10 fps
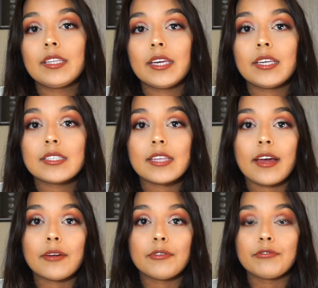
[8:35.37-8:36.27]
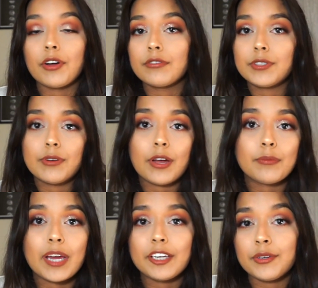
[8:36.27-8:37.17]
things that revolved
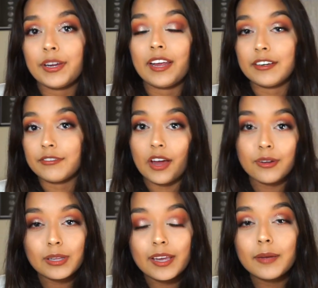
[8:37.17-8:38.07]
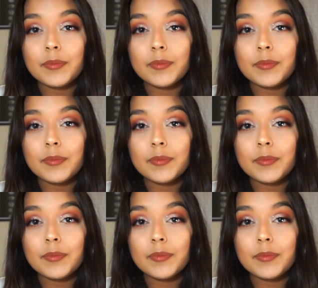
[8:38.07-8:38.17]
around my creative outlet